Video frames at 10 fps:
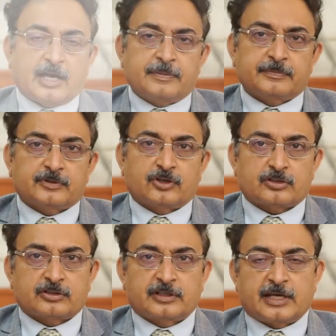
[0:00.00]
I am
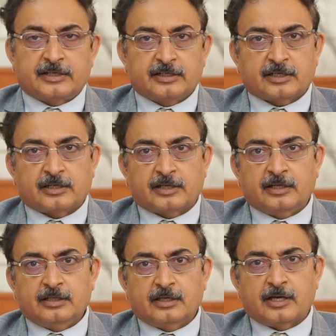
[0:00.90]
Dr. N.N.
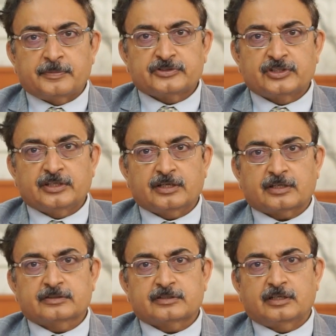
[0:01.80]
Khanna. I am a senior
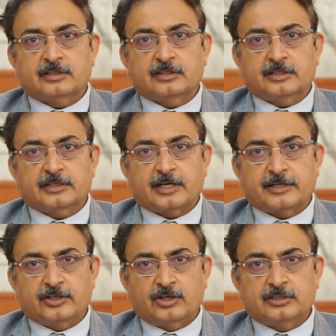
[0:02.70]
consultant in
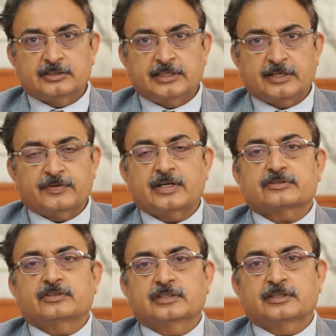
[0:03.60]
cardiology and
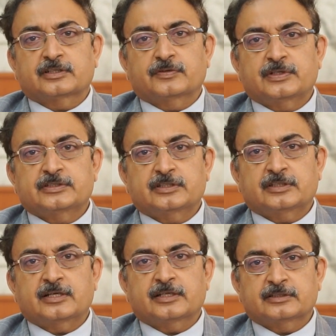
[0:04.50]
vascular
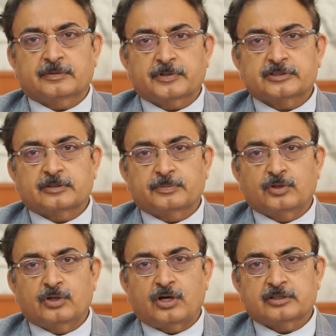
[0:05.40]
intervention at Indraprastha
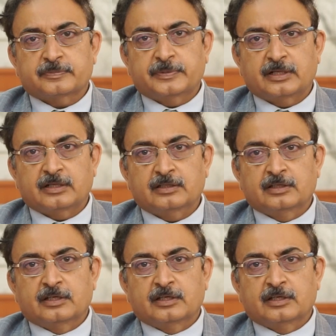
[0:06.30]
Apollo Hospital